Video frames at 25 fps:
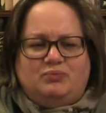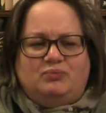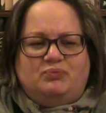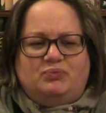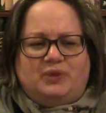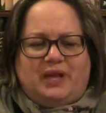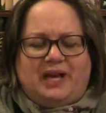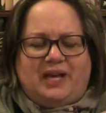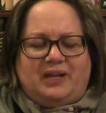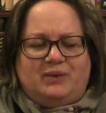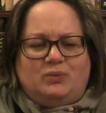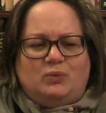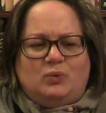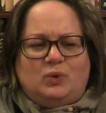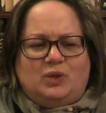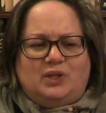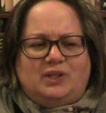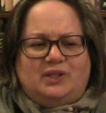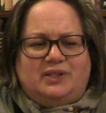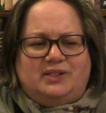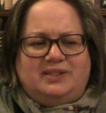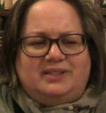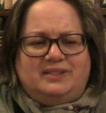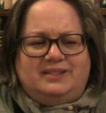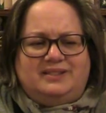that
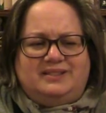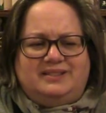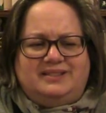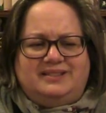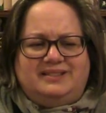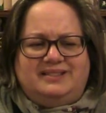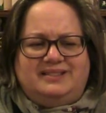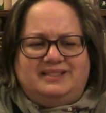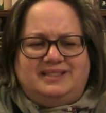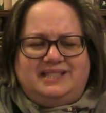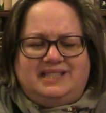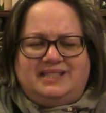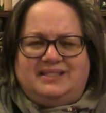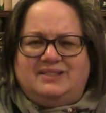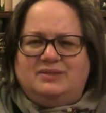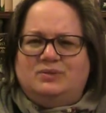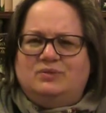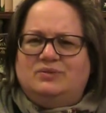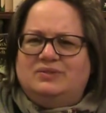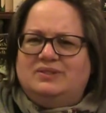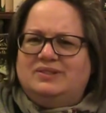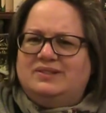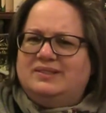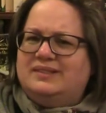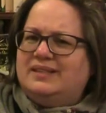word, it just
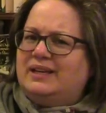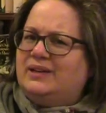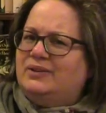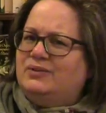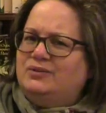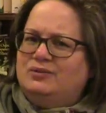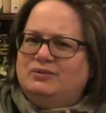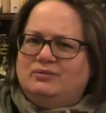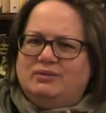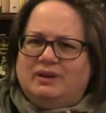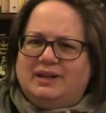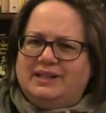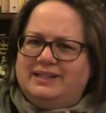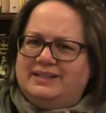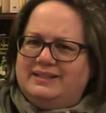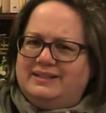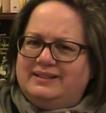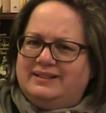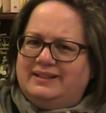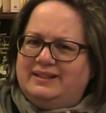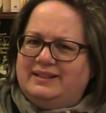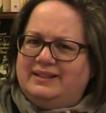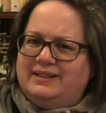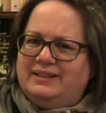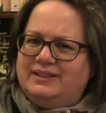doesn't sound right in
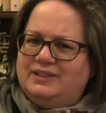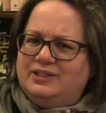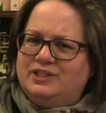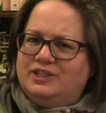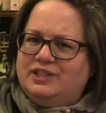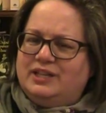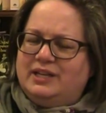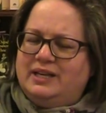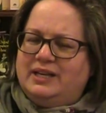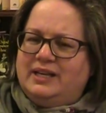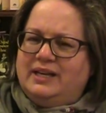English.